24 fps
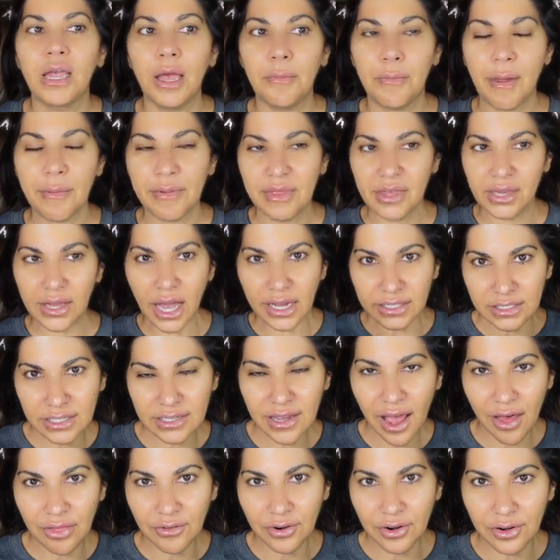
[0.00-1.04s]
maybe they got
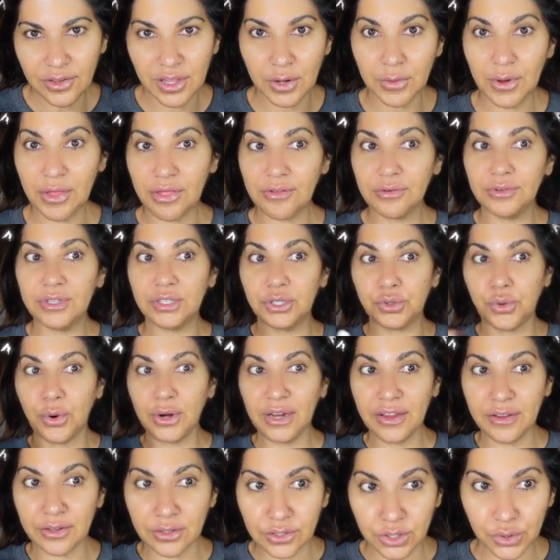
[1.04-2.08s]
together, they went through the
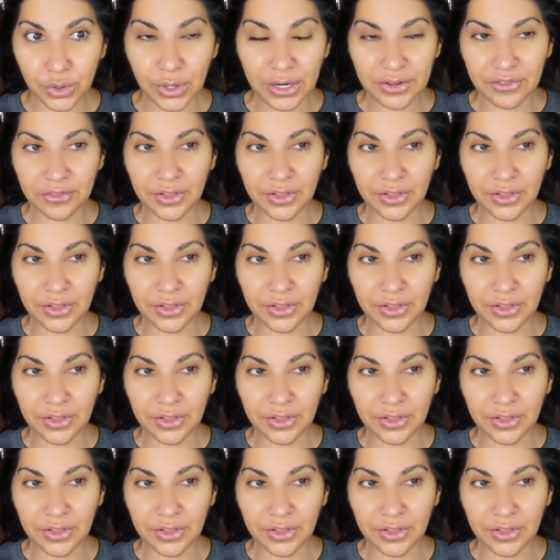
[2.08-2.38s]
twin